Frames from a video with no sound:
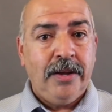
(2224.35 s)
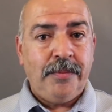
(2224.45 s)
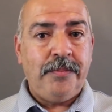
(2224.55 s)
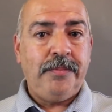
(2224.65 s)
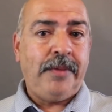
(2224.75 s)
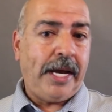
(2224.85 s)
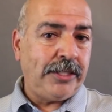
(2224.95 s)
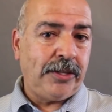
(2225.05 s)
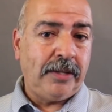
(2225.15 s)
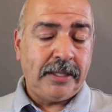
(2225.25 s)
Make
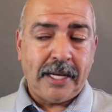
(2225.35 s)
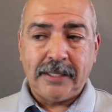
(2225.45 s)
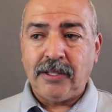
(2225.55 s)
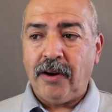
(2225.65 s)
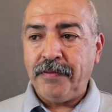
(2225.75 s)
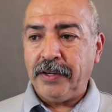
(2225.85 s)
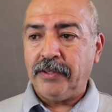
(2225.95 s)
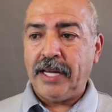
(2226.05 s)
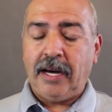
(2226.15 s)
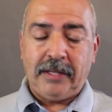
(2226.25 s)
sure that that's all
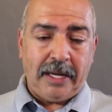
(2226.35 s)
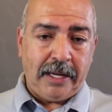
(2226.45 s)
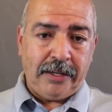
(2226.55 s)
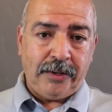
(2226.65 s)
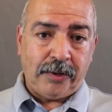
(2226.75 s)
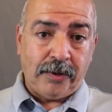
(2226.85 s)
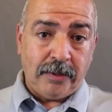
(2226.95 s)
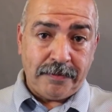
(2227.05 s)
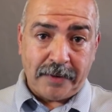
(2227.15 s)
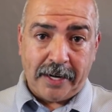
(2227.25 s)
filled out, and you're going
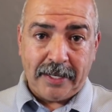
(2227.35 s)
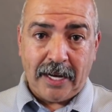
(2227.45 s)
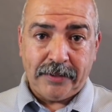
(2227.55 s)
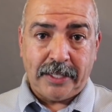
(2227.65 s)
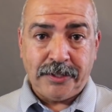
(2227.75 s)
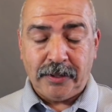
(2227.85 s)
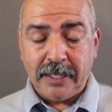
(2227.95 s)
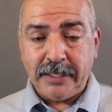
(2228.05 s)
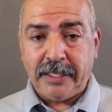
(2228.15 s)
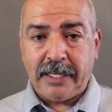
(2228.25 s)
to find out that your
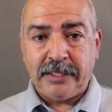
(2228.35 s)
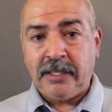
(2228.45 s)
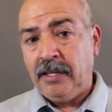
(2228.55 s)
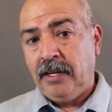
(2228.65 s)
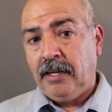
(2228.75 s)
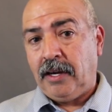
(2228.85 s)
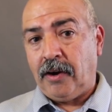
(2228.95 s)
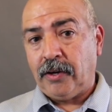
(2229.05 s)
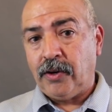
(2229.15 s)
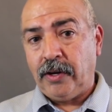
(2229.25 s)
listings
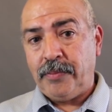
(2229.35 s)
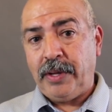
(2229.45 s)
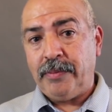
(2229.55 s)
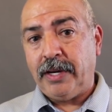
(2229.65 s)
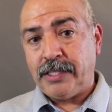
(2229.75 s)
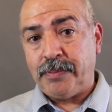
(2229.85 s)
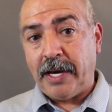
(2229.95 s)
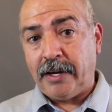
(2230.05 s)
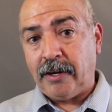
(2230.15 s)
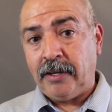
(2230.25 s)
are going to be much
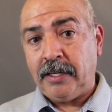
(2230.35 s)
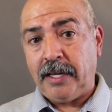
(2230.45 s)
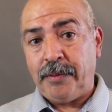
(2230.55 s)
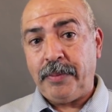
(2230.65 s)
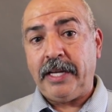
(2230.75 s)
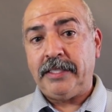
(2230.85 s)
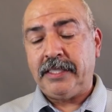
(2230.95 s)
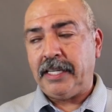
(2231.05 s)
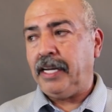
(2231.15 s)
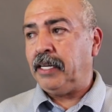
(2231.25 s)
better and being
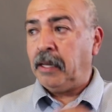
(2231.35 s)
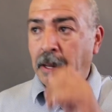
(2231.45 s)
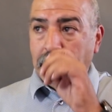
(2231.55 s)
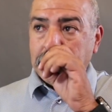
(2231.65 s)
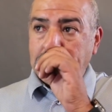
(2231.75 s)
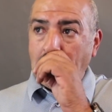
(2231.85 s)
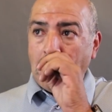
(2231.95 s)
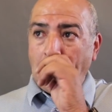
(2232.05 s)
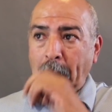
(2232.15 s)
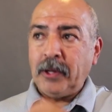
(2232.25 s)
seen.
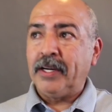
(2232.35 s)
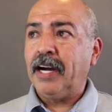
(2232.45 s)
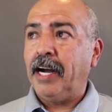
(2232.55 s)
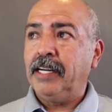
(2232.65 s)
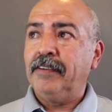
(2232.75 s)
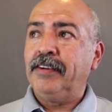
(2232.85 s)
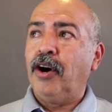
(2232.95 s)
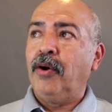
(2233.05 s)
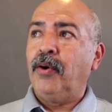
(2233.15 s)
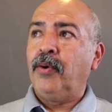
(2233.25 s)
So you kind of
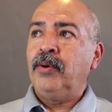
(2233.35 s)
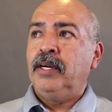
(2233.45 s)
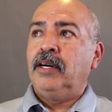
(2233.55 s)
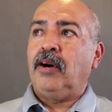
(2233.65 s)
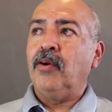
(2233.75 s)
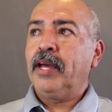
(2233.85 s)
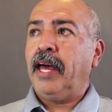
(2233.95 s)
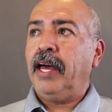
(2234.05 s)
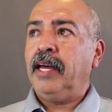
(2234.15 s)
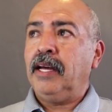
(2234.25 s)
go,
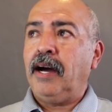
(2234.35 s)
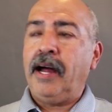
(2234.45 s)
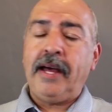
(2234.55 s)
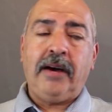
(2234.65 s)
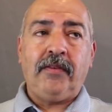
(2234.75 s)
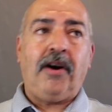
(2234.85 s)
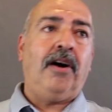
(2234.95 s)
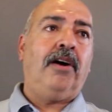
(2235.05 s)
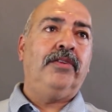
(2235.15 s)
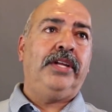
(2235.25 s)
okay, I have
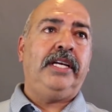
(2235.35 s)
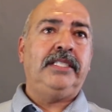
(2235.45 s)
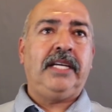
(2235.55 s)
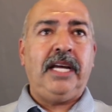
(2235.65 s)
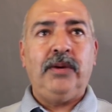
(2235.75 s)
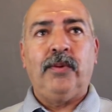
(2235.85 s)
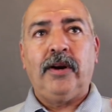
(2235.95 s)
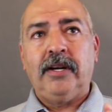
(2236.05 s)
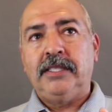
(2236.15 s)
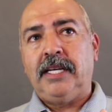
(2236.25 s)
all these
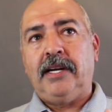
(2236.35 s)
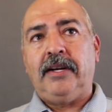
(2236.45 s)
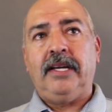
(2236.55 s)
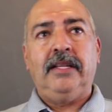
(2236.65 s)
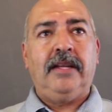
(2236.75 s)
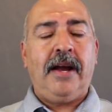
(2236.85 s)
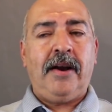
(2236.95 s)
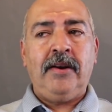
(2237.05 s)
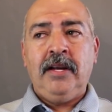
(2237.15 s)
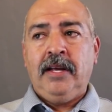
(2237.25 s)
keywords that are in
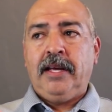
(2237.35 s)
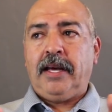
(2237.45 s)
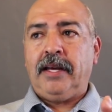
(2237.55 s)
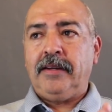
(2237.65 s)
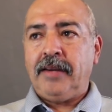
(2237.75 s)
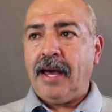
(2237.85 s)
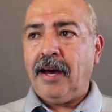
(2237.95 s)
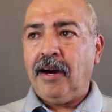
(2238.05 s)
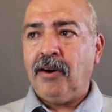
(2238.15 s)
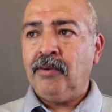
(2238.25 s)
there, and
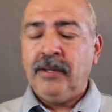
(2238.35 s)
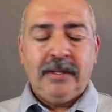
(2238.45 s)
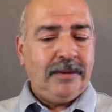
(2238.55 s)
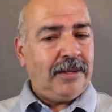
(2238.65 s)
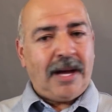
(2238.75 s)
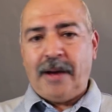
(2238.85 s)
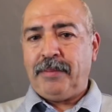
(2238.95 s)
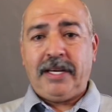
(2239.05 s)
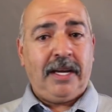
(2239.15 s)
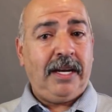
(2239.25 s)
now I'm
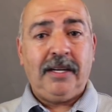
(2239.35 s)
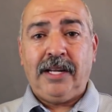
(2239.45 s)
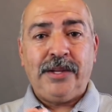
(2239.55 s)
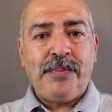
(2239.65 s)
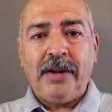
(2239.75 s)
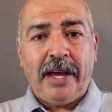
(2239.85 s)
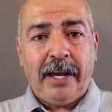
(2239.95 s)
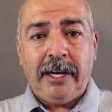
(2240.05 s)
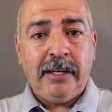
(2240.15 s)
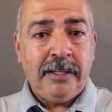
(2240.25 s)
getting on the
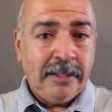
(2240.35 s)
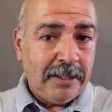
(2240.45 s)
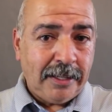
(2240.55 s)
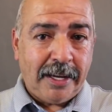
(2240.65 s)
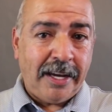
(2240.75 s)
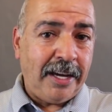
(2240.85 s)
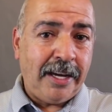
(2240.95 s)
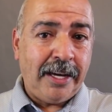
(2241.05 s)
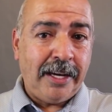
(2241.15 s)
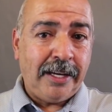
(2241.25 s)
plane,
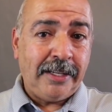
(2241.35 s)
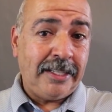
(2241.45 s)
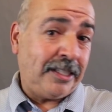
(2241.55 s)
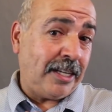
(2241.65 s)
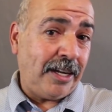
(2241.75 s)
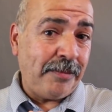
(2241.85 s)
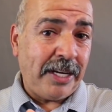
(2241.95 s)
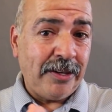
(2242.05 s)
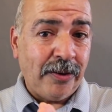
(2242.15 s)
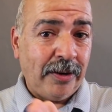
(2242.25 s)
and instead of
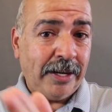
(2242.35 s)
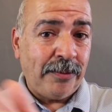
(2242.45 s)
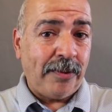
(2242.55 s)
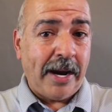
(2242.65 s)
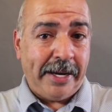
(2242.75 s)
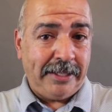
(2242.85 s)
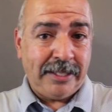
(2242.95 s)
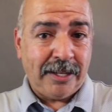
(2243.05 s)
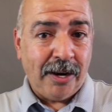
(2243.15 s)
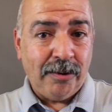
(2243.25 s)
me going right
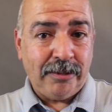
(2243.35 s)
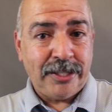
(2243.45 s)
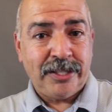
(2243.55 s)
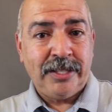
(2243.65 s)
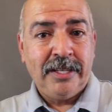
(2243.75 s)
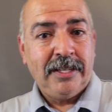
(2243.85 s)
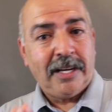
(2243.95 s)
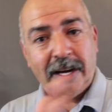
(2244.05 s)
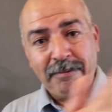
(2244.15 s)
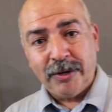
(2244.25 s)
to coach,
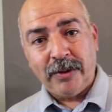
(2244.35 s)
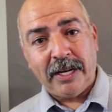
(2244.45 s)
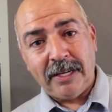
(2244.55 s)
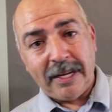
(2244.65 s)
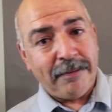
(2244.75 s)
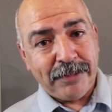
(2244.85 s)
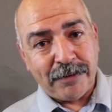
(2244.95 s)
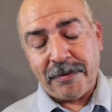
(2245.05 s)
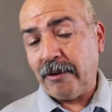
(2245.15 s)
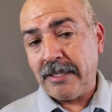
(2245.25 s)
I'm going left to
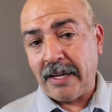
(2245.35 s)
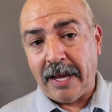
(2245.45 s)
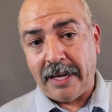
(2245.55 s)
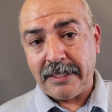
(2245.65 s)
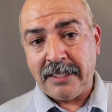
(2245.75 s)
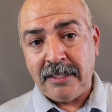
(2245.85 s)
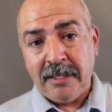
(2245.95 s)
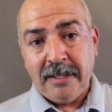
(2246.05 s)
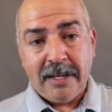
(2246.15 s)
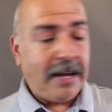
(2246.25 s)
first class.
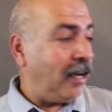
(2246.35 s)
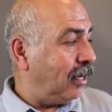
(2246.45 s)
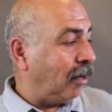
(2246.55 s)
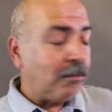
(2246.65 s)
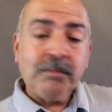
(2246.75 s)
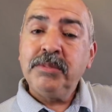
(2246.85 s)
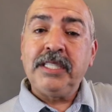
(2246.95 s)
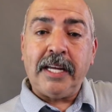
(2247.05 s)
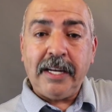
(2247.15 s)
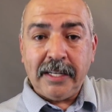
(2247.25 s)
And I'm
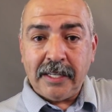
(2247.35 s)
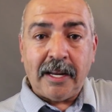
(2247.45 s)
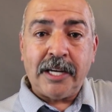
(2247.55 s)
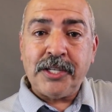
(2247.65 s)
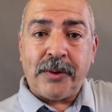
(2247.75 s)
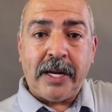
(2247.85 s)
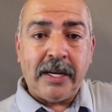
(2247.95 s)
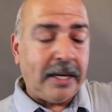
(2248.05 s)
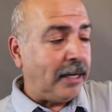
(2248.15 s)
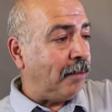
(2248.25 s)
sitting in
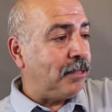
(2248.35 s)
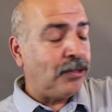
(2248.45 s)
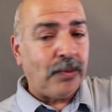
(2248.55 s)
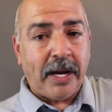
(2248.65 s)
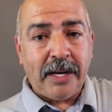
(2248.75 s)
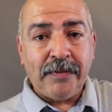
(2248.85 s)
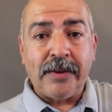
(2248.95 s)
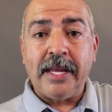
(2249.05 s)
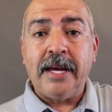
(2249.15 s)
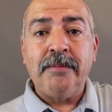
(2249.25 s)
luxury and I'm just waiting for
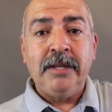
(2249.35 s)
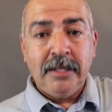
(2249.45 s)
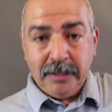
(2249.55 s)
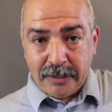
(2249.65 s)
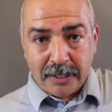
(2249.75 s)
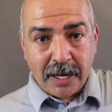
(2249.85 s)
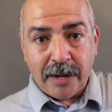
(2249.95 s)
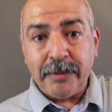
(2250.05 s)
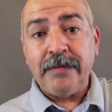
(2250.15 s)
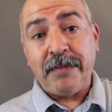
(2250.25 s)
them to
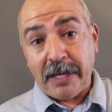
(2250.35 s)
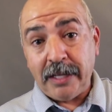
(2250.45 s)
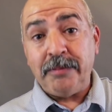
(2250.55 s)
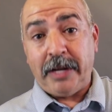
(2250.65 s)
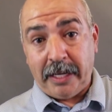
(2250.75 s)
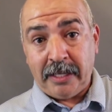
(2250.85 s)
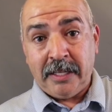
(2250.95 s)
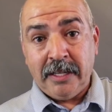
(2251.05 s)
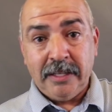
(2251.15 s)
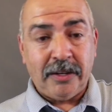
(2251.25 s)
come and feed me.
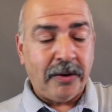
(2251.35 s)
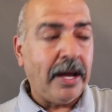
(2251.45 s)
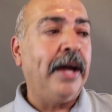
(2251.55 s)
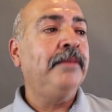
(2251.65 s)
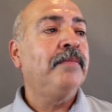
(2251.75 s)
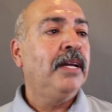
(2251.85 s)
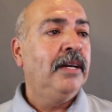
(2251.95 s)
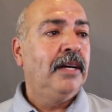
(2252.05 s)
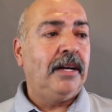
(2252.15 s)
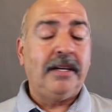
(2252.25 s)
Okay?
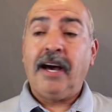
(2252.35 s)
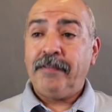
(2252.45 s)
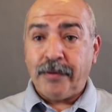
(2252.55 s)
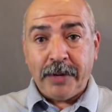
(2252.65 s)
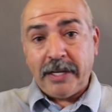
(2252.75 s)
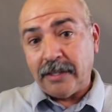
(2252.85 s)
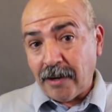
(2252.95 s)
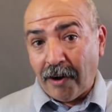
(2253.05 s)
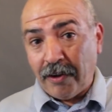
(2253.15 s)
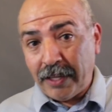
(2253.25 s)
Not for me to
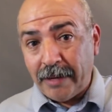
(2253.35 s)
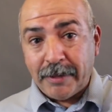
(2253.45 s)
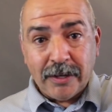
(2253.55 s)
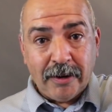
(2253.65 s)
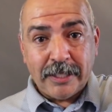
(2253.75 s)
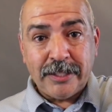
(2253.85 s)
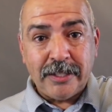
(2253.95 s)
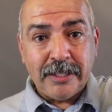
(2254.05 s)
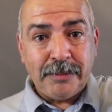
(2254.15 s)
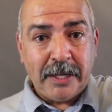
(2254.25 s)
call them and go,
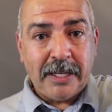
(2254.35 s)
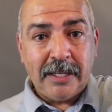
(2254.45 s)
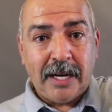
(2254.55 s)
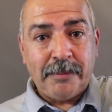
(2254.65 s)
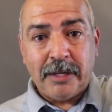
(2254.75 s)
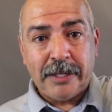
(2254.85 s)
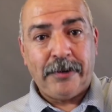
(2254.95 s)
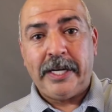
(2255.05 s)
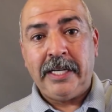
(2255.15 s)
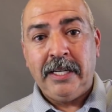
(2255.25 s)
"Excuse me, I'm
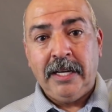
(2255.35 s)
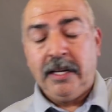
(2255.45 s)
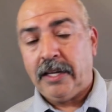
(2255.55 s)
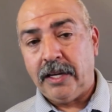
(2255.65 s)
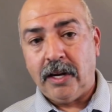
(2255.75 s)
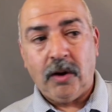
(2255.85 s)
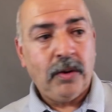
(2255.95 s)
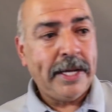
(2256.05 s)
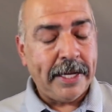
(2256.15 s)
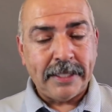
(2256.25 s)
hungry."
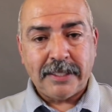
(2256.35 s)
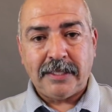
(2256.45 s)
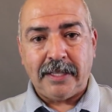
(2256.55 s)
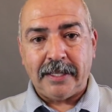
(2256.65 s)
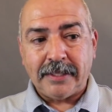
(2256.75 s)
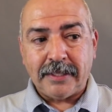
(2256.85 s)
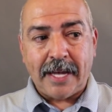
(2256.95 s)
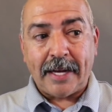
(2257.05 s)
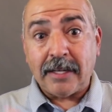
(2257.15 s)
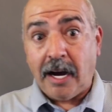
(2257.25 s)
It's
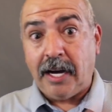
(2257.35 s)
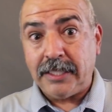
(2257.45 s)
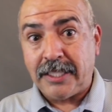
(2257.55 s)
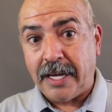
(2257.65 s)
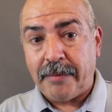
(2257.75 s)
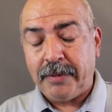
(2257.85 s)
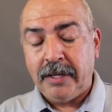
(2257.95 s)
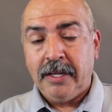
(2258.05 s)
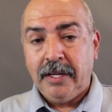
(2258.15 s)
that concept.